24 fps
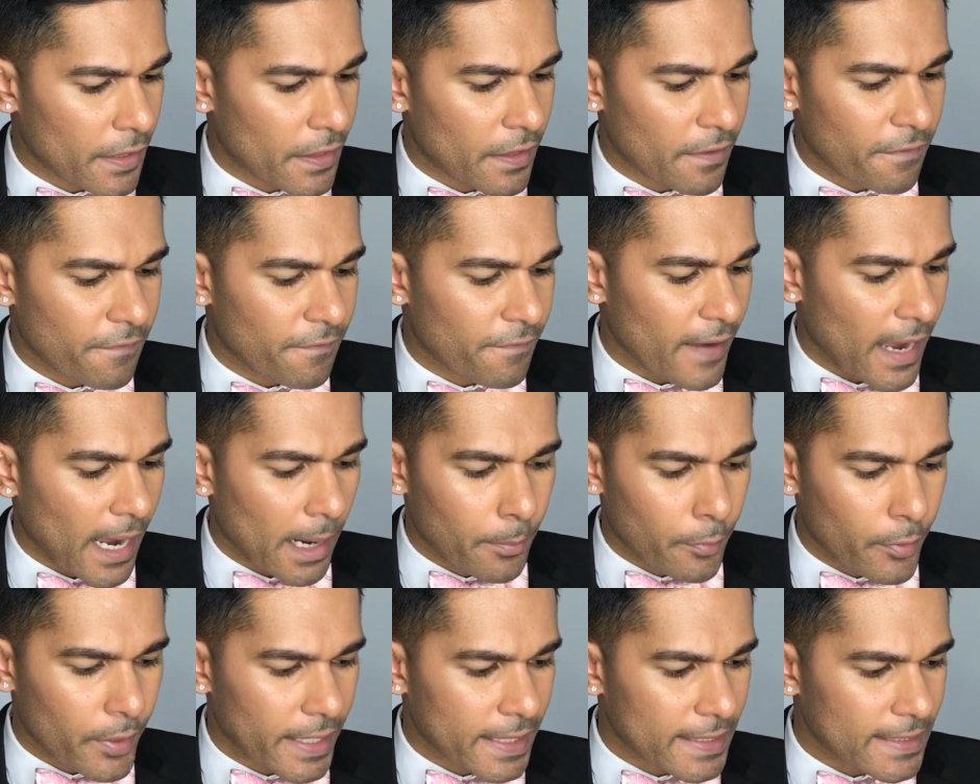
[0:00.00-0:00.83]
The
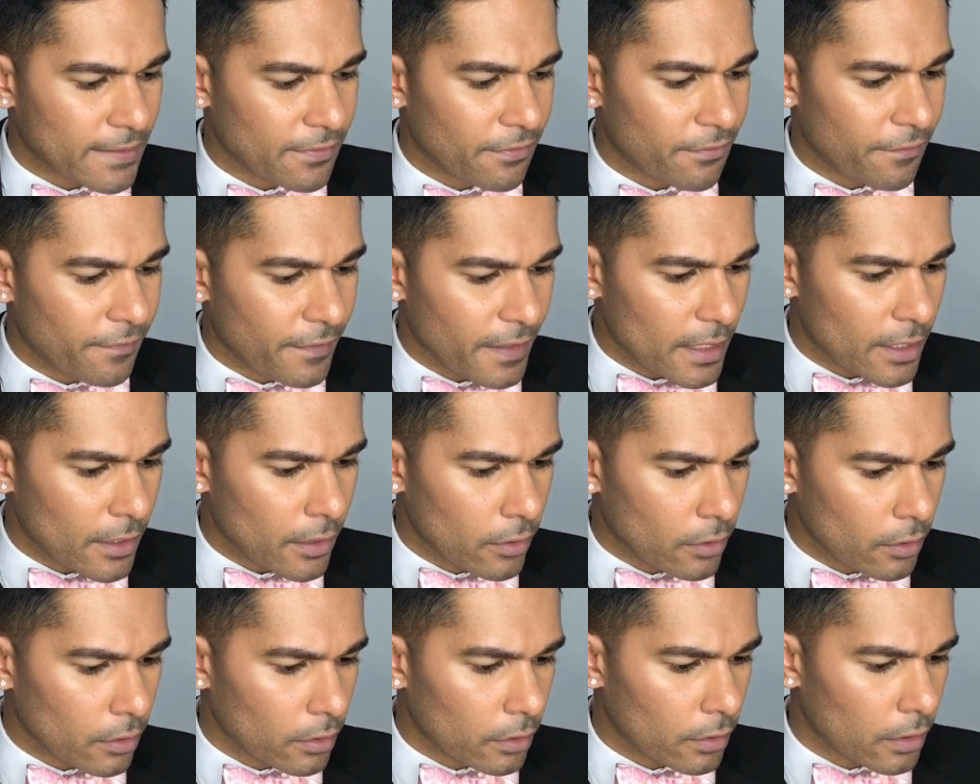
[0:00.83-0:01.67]
fabrics
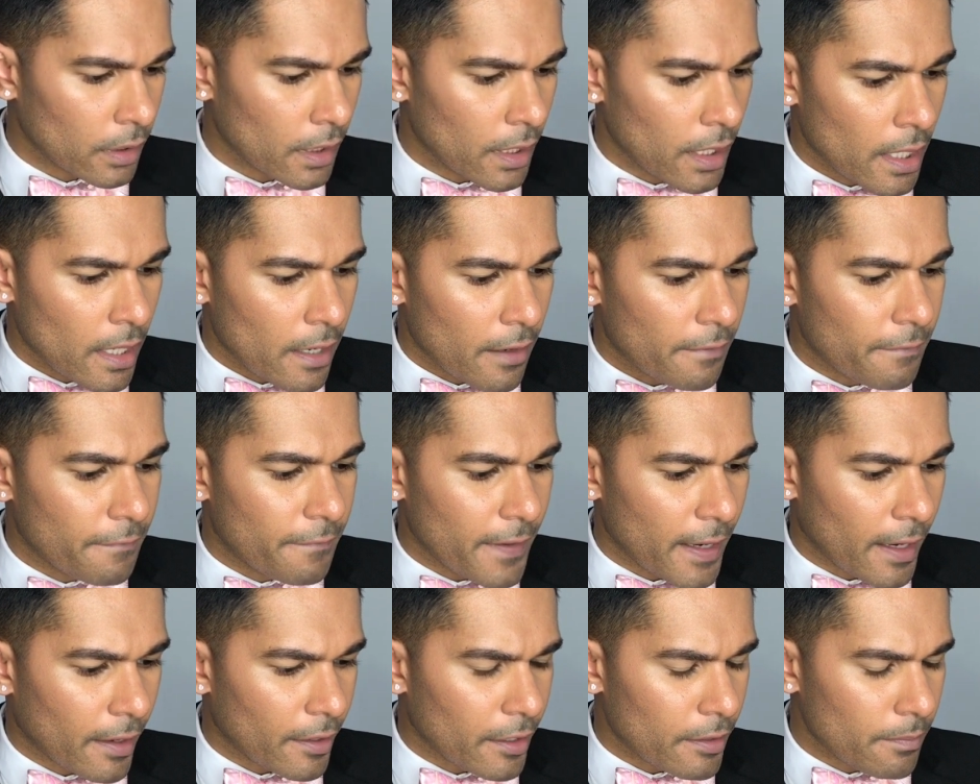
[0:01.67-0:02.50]
feel
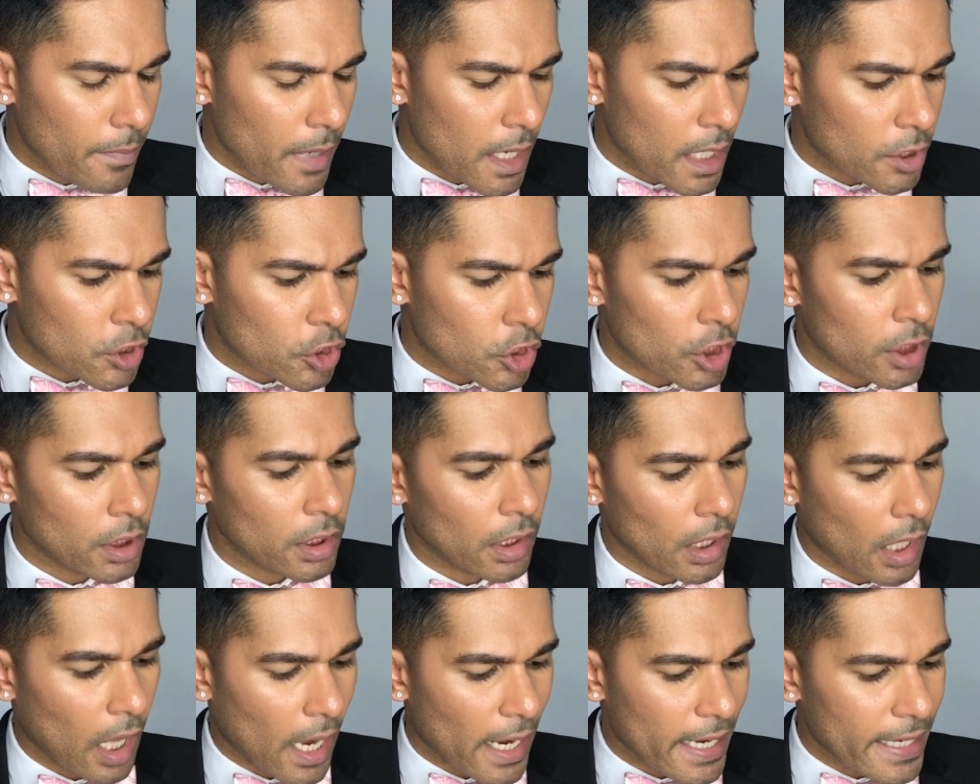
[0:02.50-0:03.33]
very much
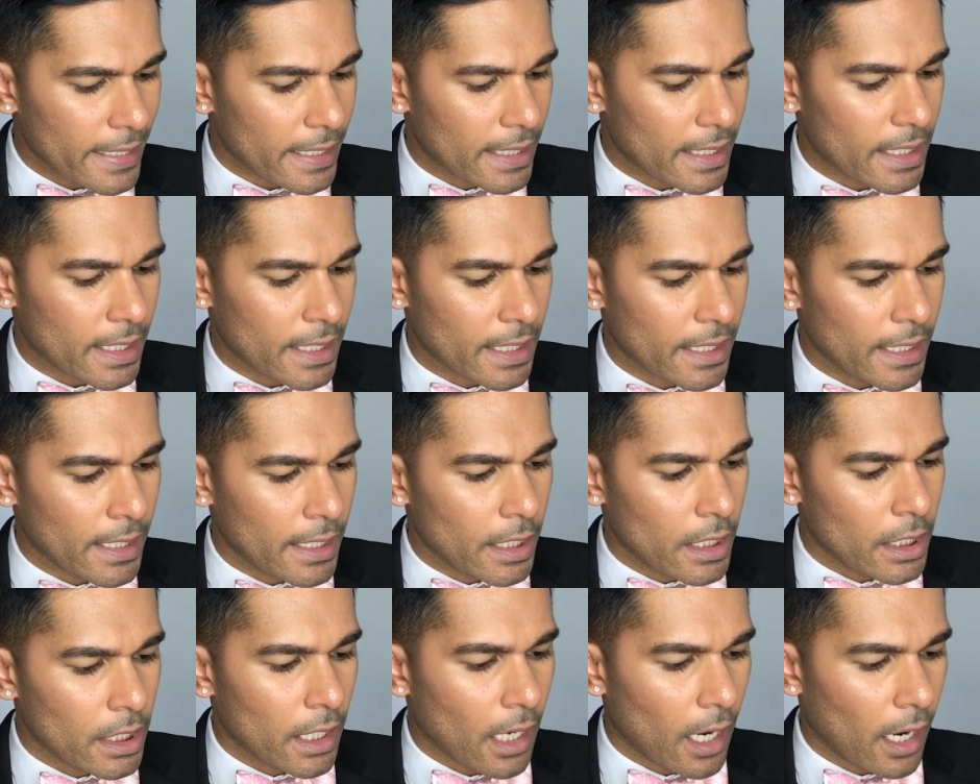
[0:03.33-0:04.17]
like
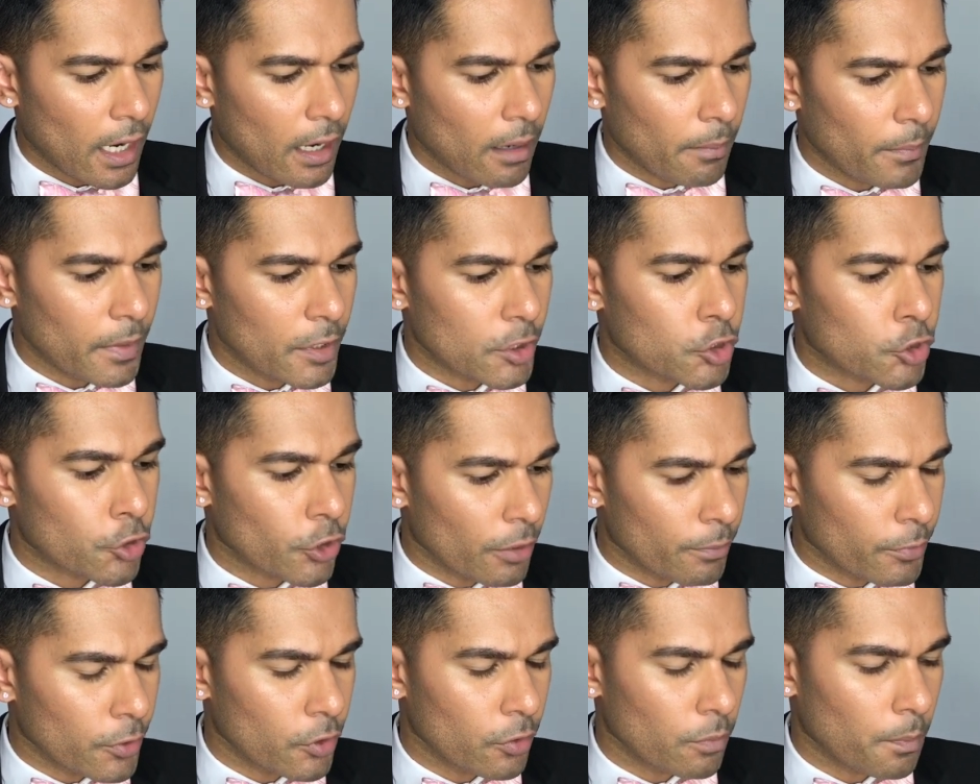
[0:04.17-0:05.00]
um,
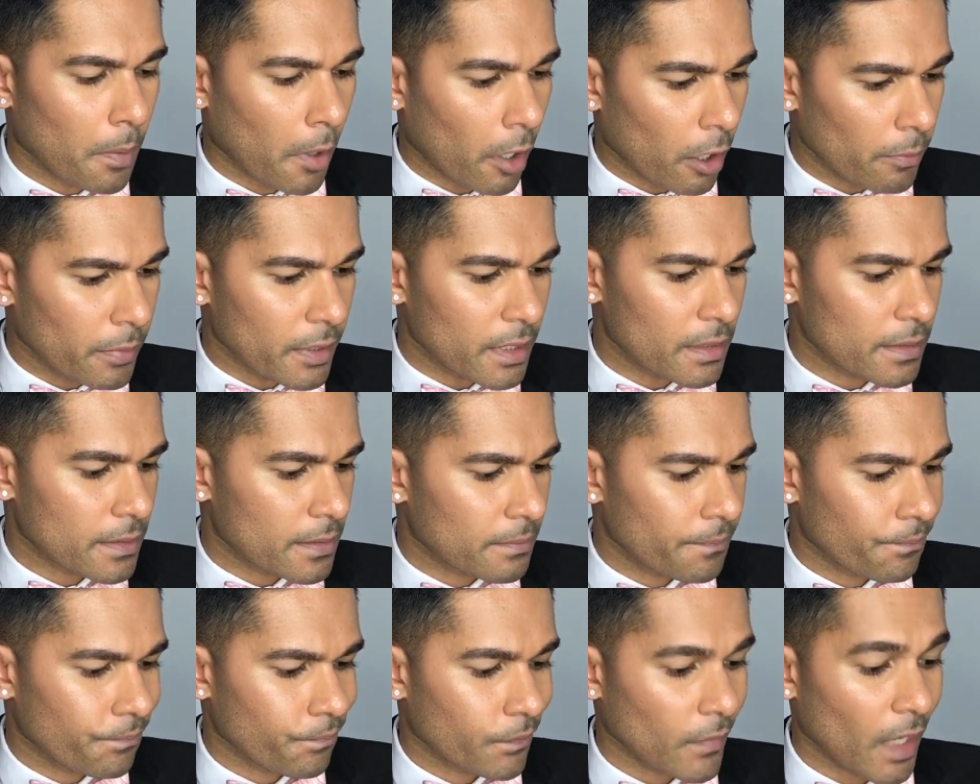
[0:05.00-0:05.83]
Tribute
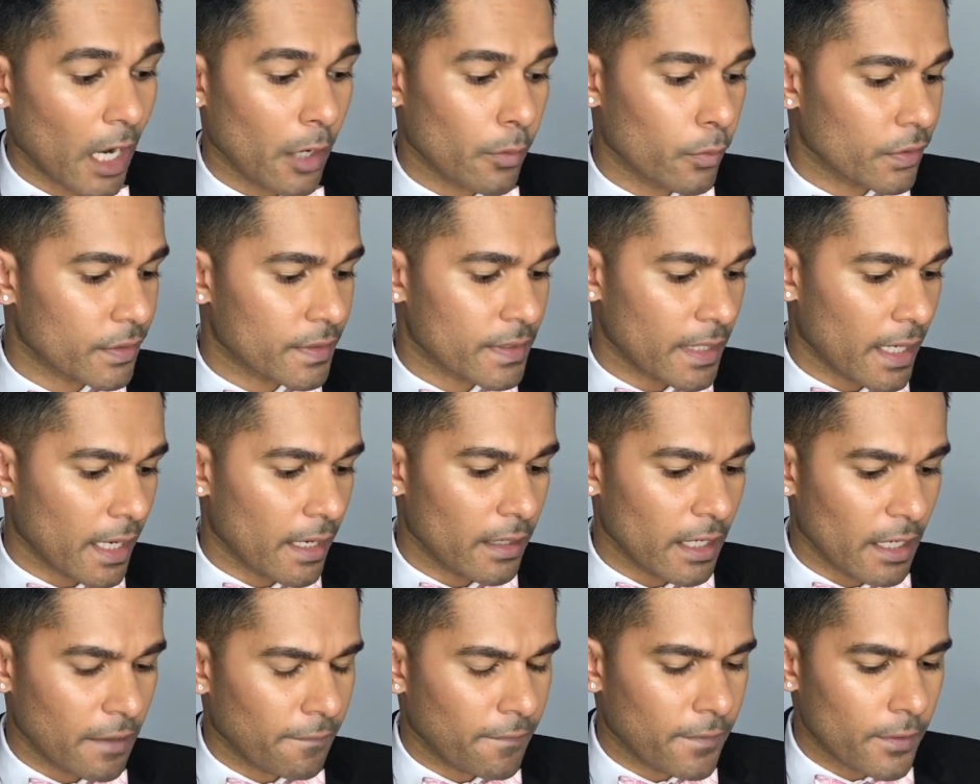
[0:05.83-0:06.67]
Barbies, I will
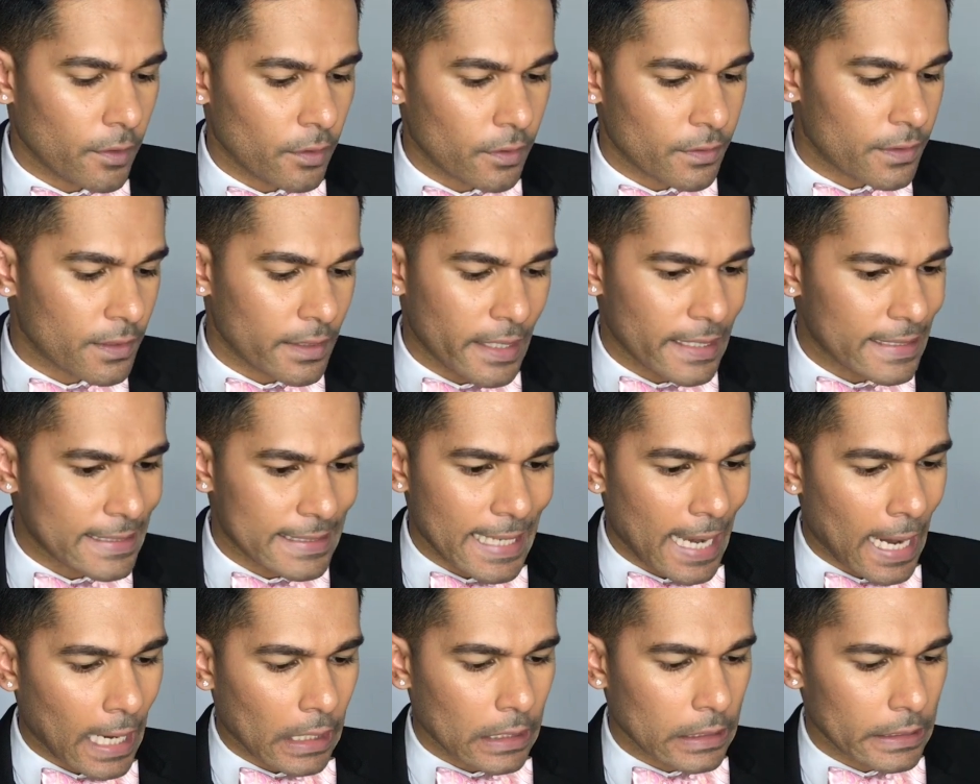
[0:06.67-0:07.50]
say. It feels
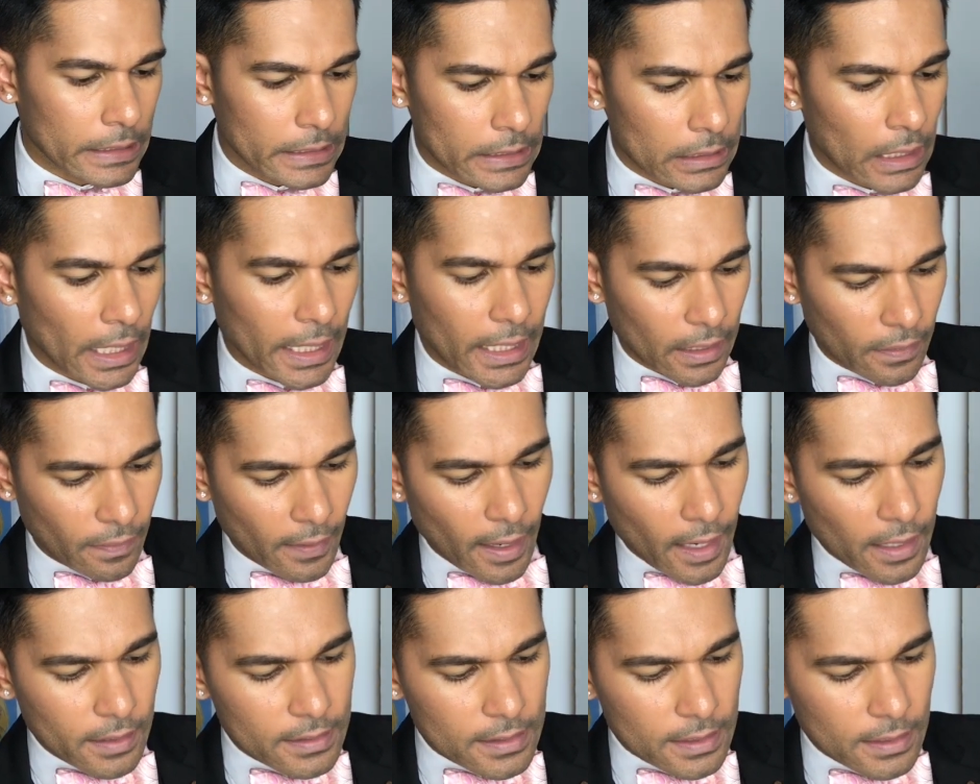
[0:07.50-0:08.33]
exactly like
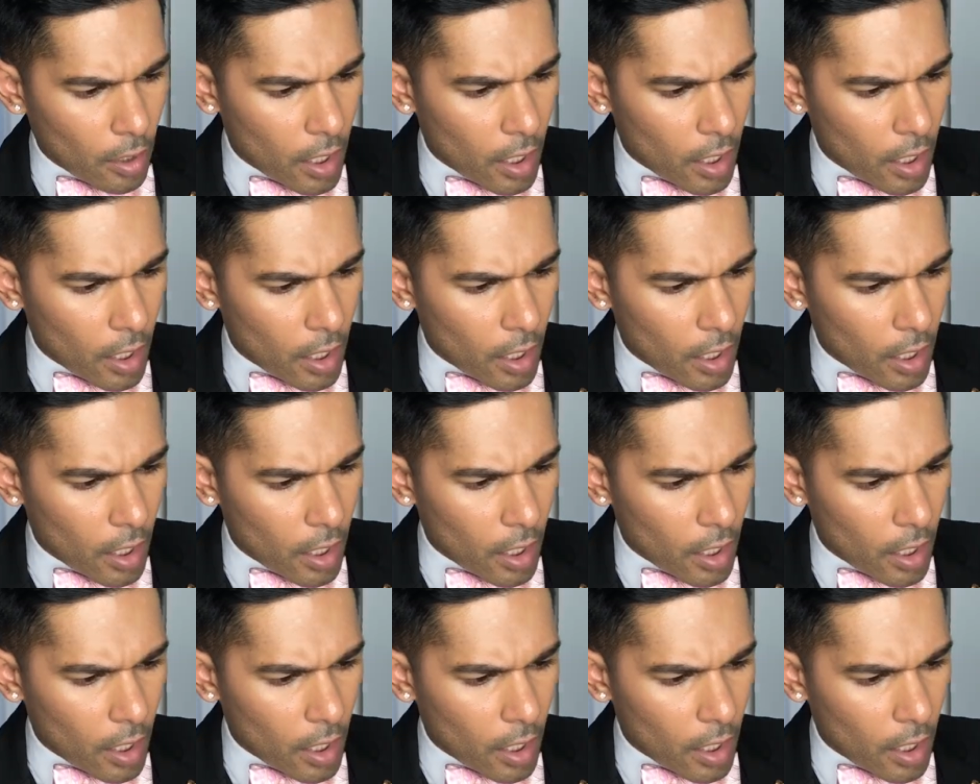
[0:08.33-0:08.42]
that.